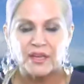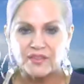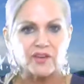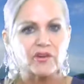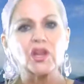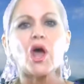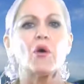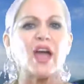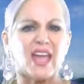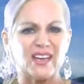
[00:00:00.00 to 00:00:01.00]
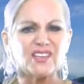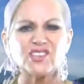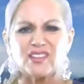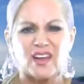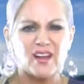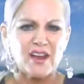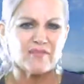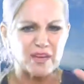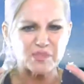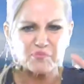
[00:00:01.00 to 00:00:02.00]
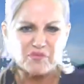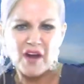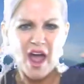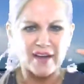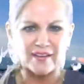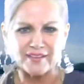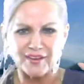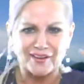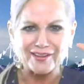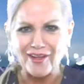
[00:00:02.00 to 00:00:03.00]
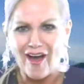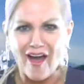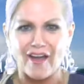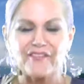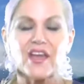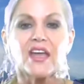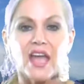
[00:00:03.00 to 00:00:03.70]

that are a lower energy, they don't have much prana, they're not alive,